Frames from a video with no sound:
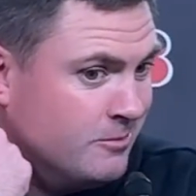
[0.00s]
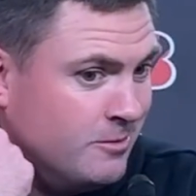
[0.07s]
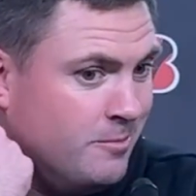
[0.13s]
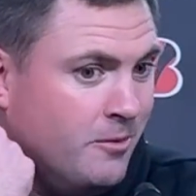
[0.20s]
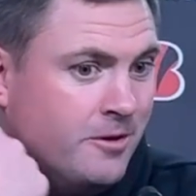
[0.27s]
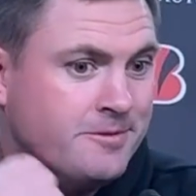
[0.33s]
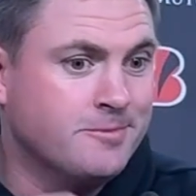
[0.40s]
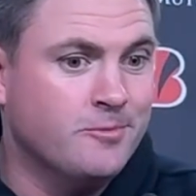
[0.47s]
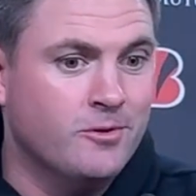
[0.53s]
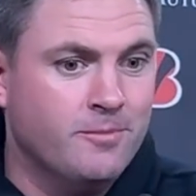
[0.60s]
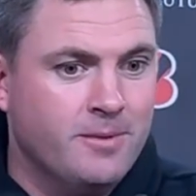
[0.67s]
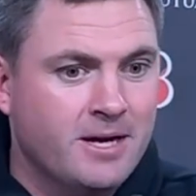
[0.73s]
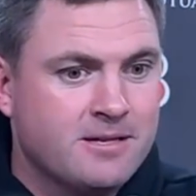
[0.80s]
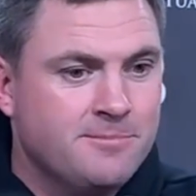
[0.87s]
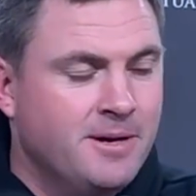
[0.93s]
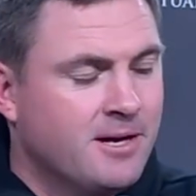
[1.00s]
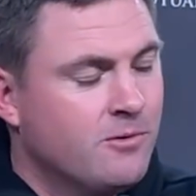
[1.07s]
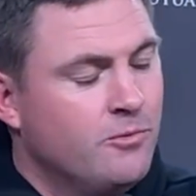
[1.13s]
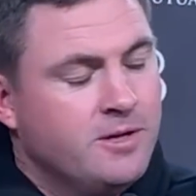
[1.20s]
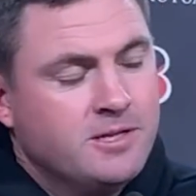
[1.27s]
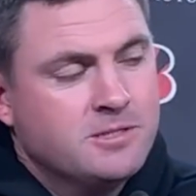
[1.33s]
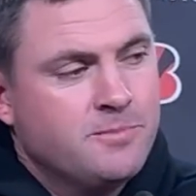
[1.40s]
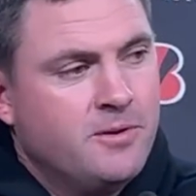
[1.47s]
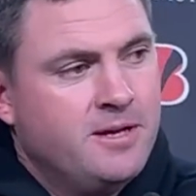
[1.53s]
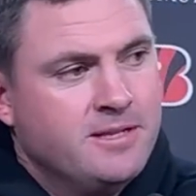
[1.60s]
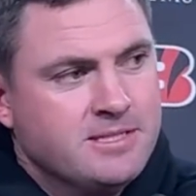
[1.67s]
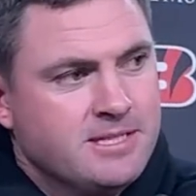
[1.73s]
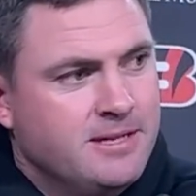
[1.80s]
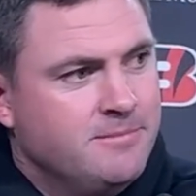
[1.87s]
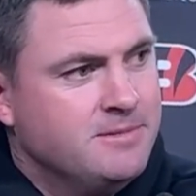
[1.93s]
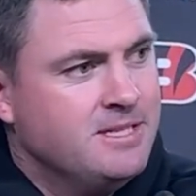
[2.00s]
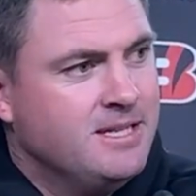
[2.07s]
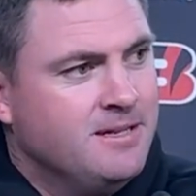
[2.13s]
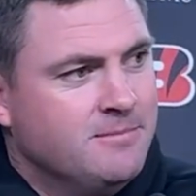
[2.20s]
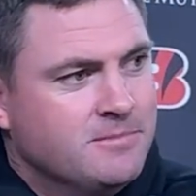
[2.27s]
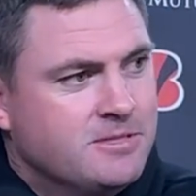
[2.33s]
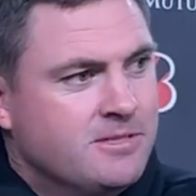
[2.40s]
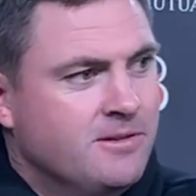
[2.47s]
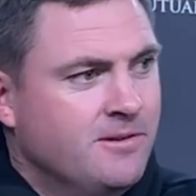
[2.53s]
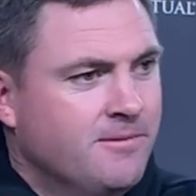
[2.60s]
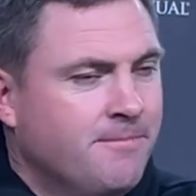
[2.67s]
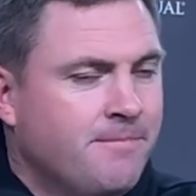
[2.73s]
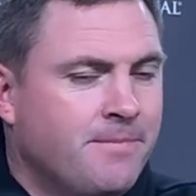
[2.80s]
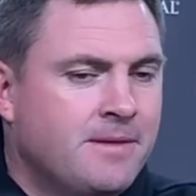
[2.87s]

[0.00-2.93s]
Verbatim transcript: with Baltimore back-to-back weeks playing the same team, so